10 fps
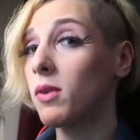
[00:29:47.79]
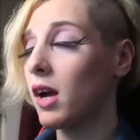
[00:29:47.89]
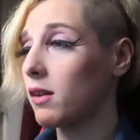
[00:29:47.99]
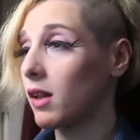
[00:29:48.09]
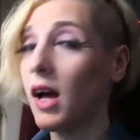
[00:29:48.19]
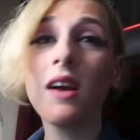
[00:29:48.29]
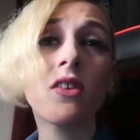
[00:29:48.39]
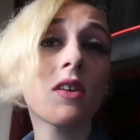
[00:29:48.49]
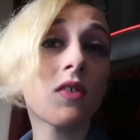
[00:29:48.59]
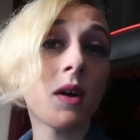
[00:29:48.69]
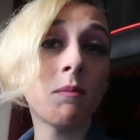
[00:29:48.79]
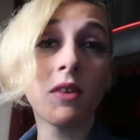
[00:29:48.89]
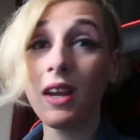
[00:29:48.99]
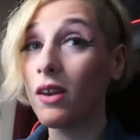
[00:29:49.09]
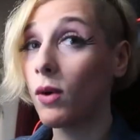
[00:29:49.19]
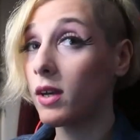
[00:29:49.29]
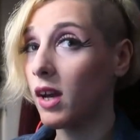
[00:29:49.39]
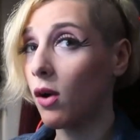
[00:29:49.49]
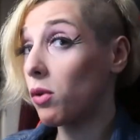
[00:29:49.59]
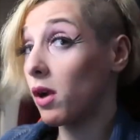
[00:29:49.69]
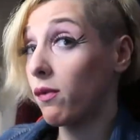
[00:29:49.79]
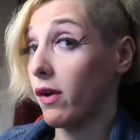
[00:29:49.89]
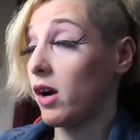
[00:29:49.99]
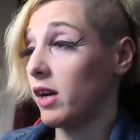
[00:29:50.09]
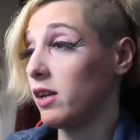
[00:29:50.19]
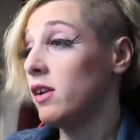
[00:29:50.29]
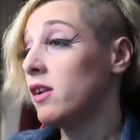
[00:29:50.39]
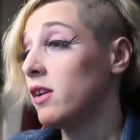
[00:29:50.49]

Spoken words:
Like, the laxatives I'm taking right now, they're fine.